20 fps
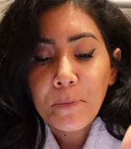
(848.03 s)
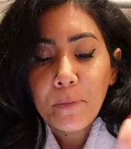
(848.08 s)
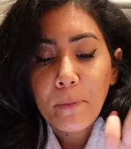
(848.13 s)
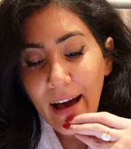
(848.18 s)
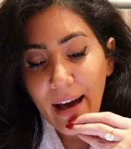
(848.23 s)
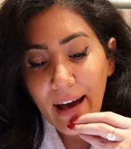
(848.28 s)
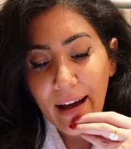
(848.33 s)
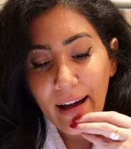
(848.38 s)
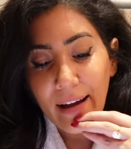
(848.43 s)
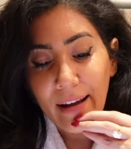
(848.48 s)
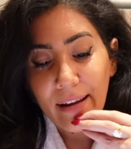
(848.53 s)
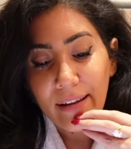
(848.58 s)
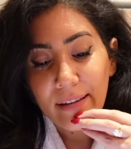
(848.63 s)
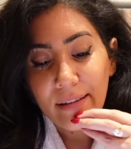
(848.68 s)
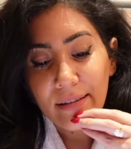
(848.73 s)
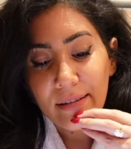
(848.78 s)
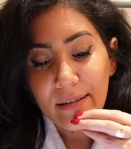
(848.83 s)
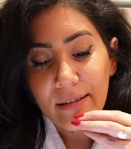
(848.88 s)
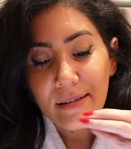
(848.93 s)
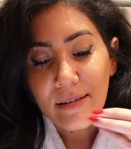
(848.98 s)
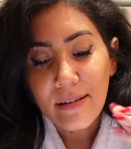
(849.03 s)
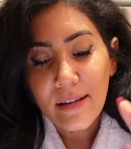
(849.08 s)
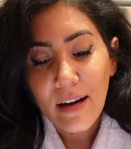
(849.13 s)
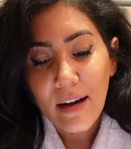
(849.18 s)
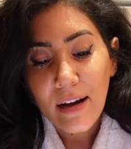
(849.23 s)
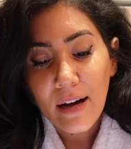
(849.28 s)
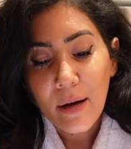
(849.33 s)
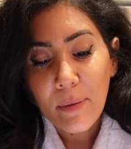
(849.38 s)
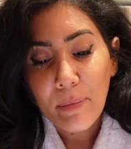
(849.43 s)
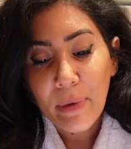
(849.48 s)
And
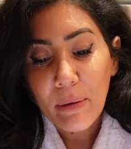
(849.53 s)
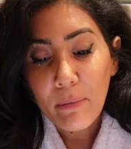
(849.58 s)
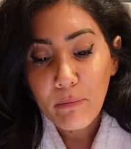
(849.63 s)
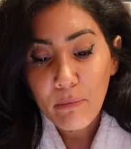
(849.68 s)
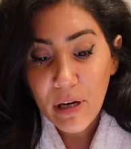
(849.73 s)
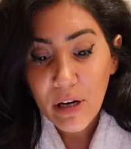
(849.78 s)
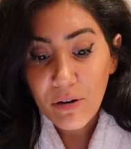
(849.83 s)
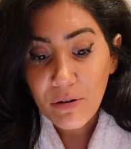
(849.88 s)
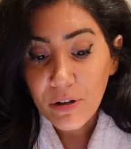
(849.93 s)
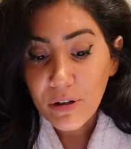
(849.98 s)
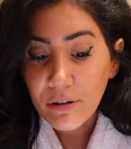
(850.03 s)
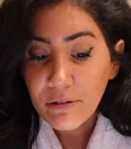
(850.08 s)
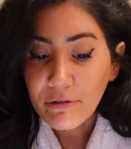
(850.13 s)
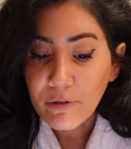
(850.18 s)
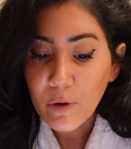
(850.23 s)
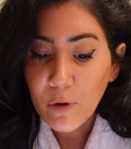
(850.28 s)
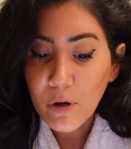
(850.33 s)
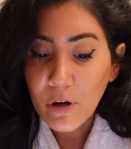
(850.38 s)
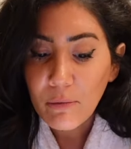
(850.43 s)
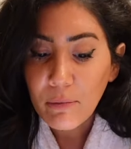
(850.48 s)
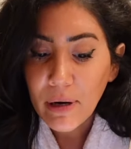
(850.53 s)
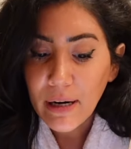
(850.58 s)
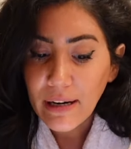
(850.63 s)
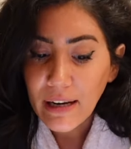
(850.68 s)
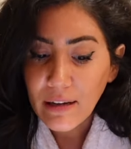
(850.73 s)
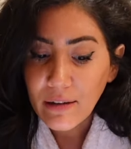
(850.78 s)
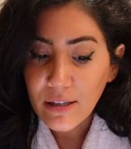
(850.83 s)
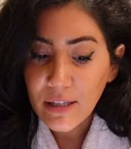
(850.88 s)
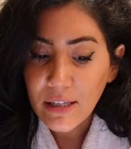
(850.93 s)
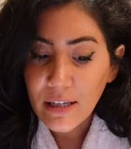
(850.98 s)
um, a mirror for my
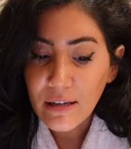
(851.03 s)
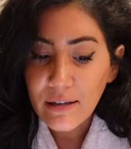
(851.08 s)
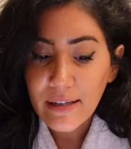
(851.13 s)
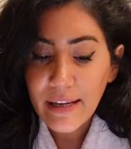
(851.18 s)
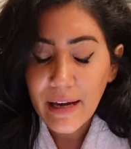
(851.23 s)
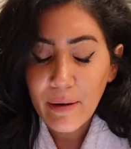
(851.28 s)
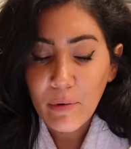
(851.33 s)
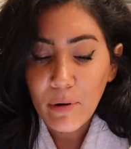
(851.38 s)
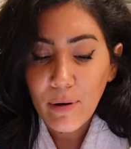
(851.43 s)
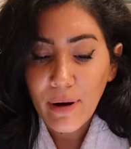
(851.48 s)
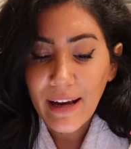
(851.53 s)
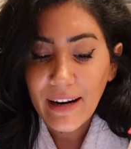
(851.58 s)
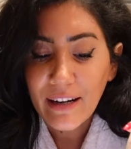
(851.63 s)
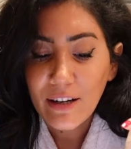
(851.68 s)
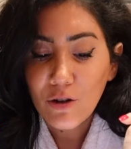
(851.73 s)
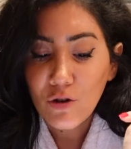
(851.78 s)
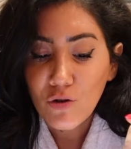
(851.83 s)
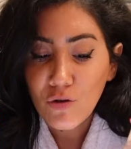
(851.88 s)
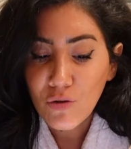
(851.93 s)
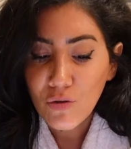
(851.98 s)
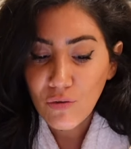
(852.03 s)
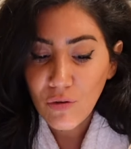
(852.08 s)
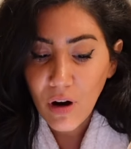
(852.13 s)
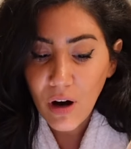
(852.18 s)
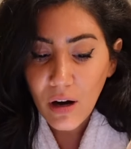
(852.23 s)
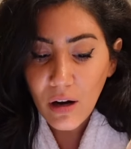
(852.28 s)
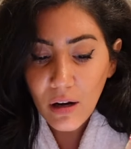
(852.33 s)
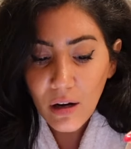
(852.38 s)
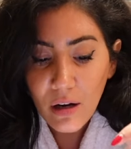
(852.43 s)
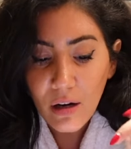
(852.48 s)
downstairs table and a
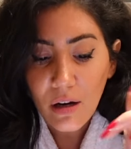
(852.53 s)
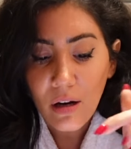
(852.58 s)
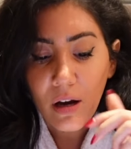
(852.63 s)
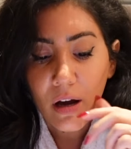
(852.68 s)
trunk